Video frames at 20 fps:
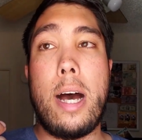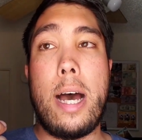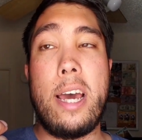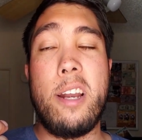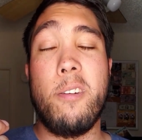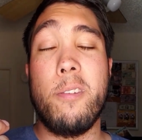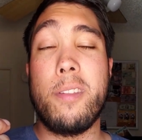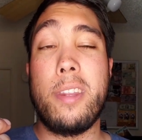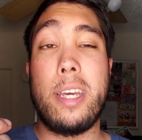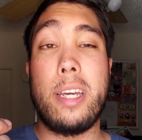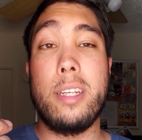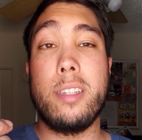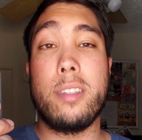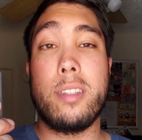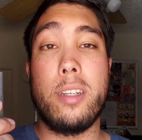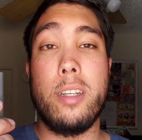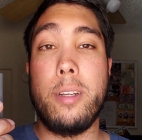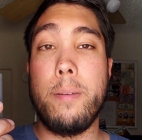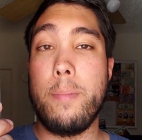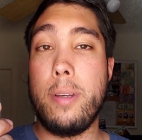don't think it's
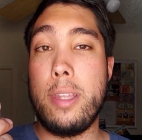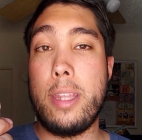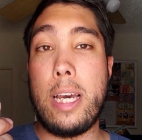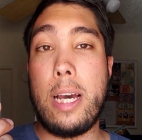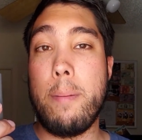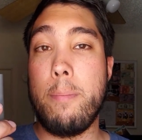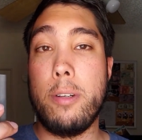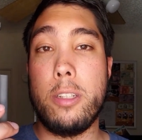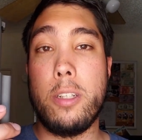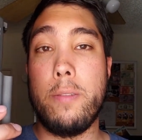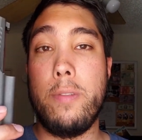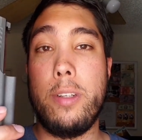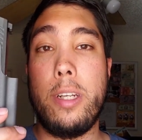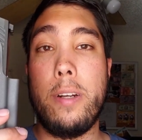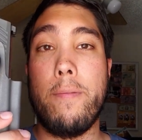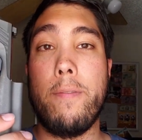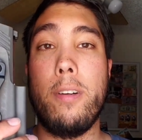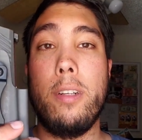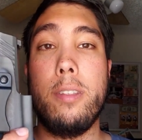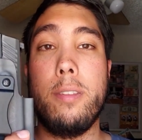going to be that much of a
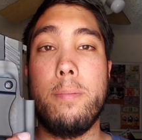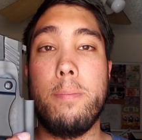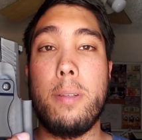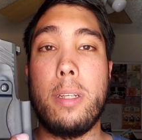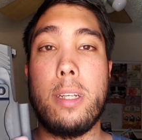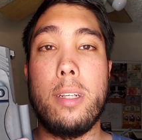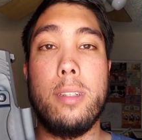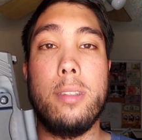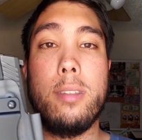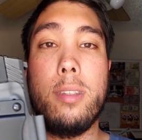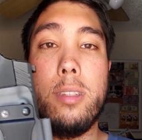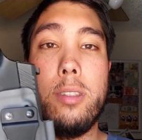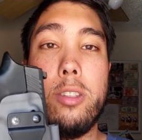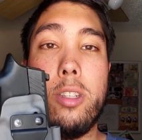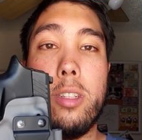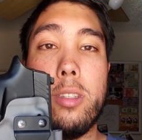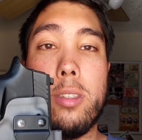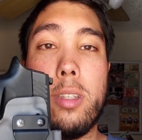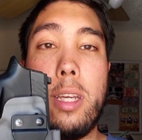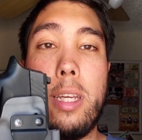difference because it's
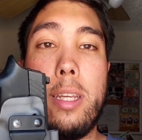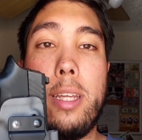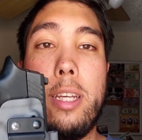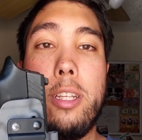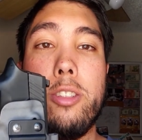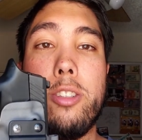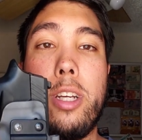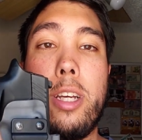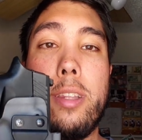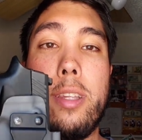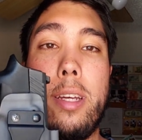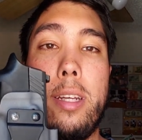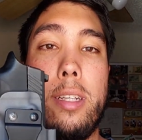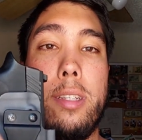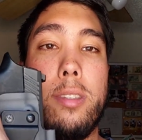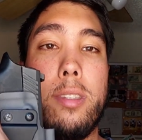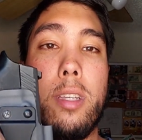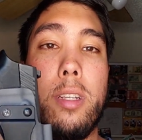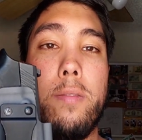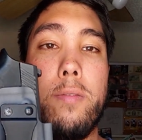just an inch, and then
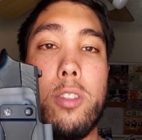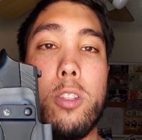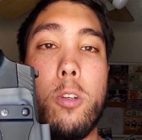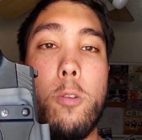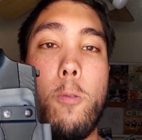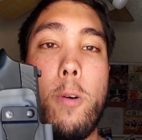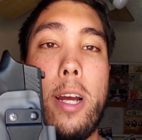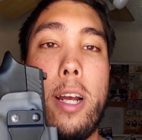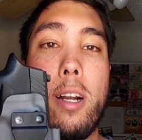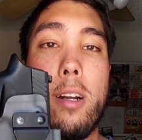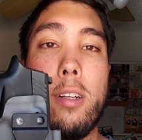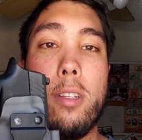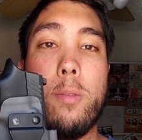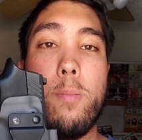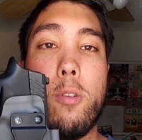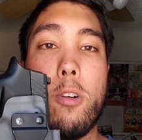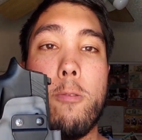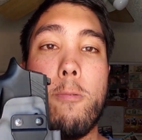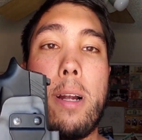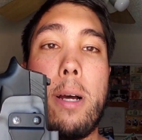instead of square, it's
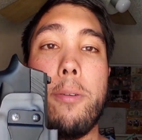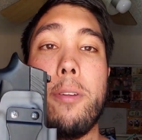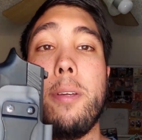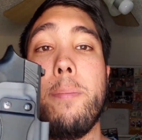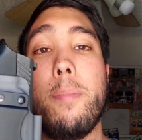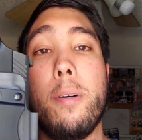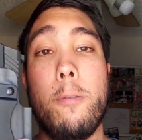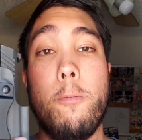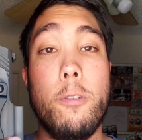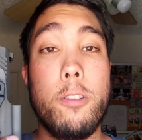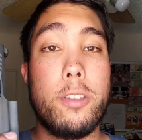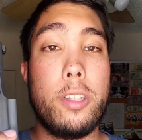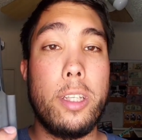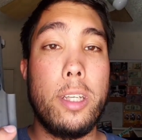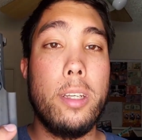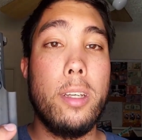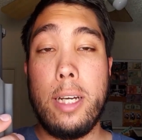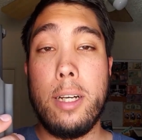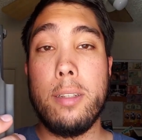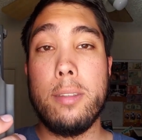more rounded. But we'll
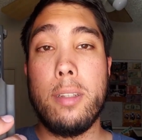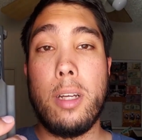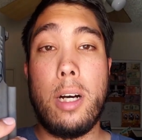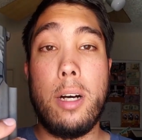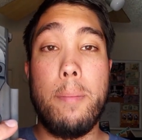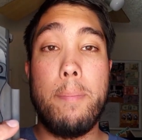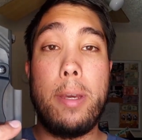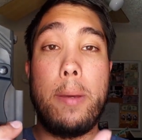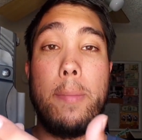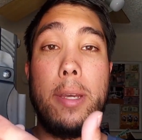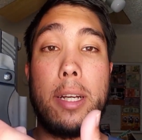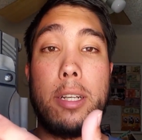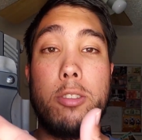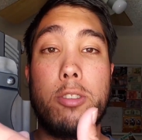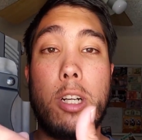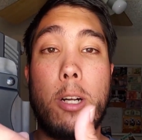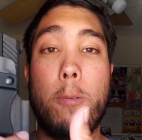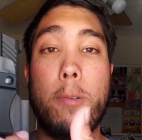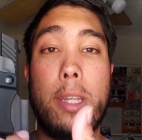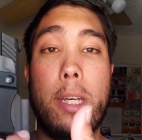see. Yeah, maybe I can
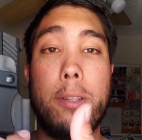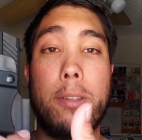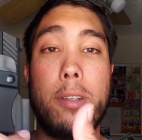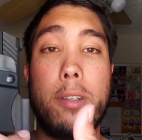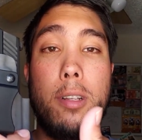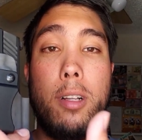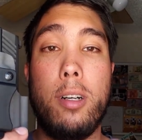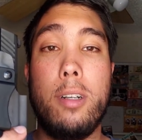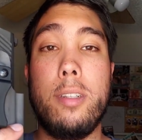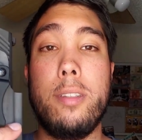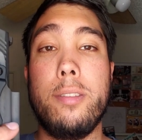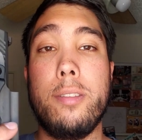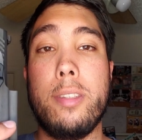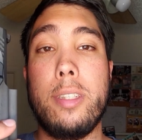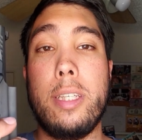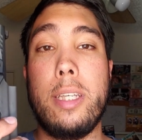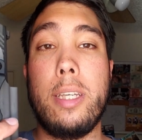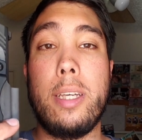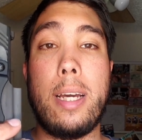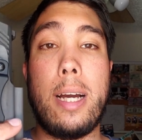try without the claw and
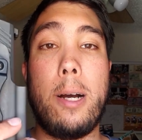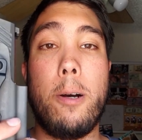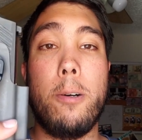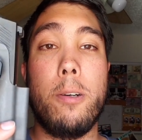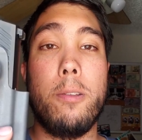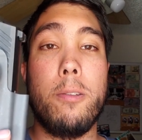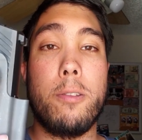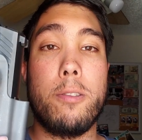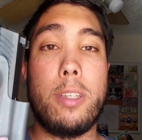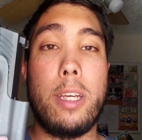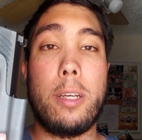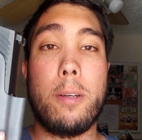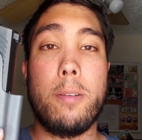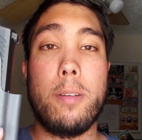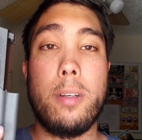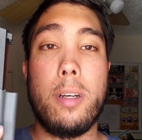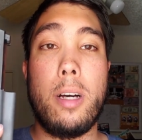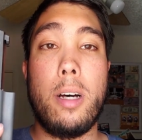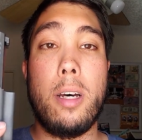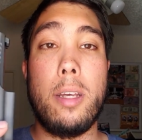see how it looks like
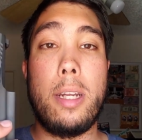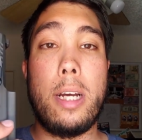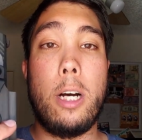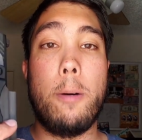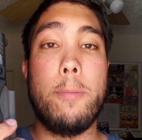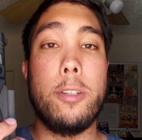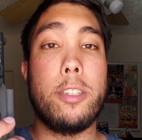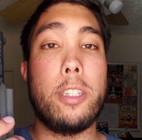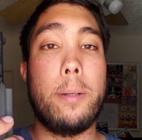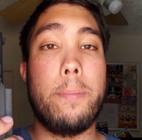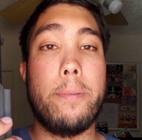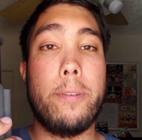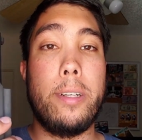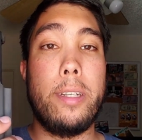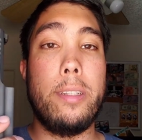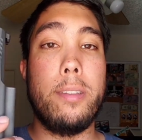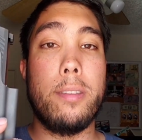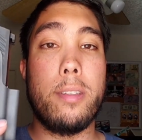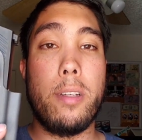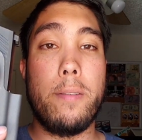and how much I print
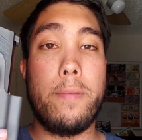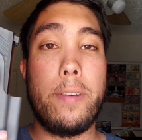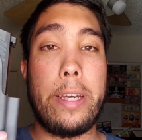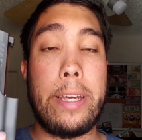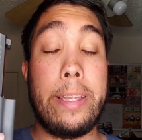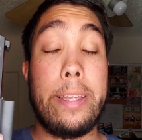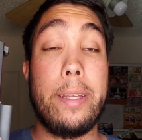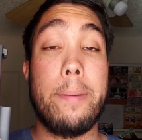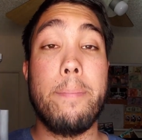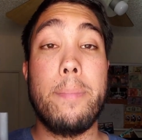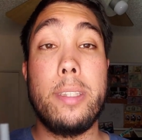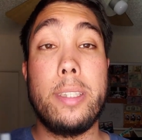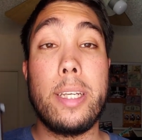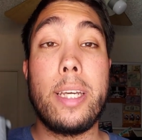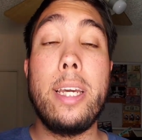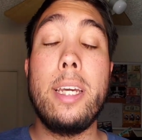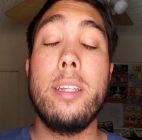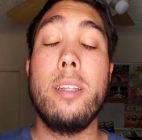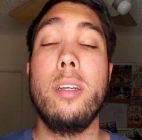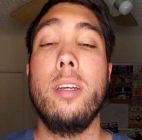and stuff like that. Because
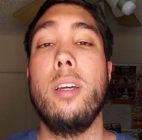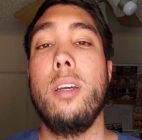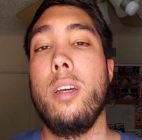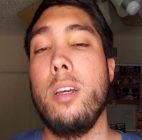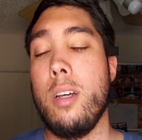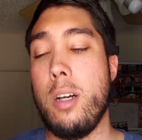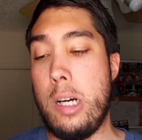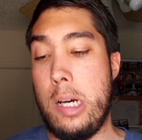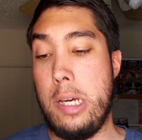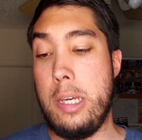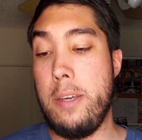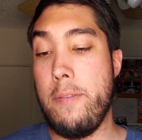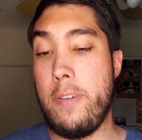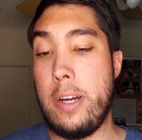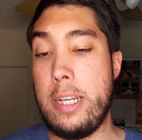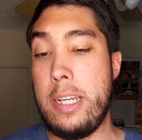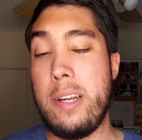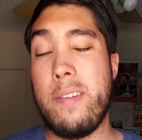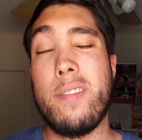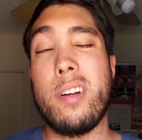again, if I
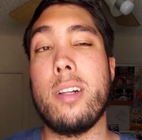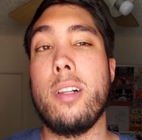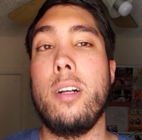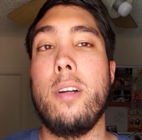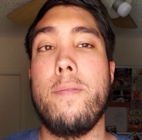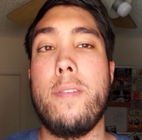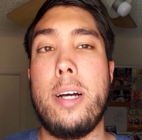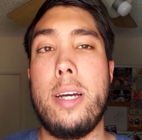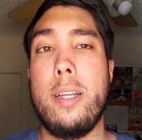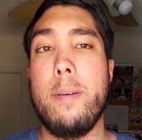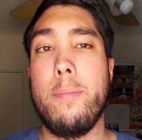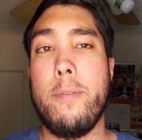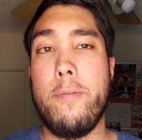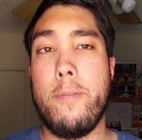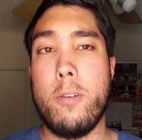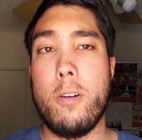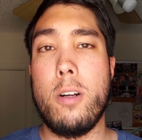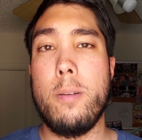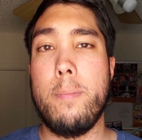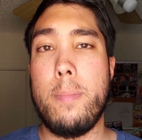never clarified it
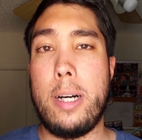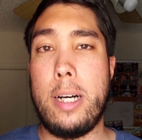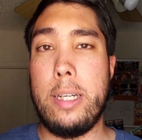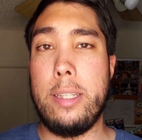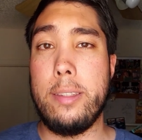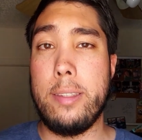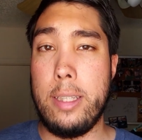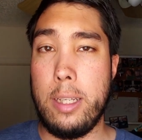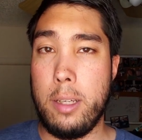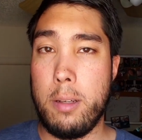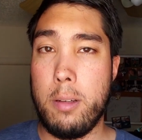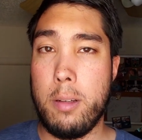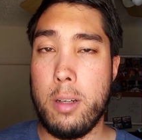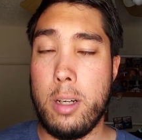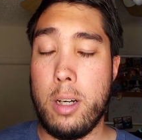before in my SIG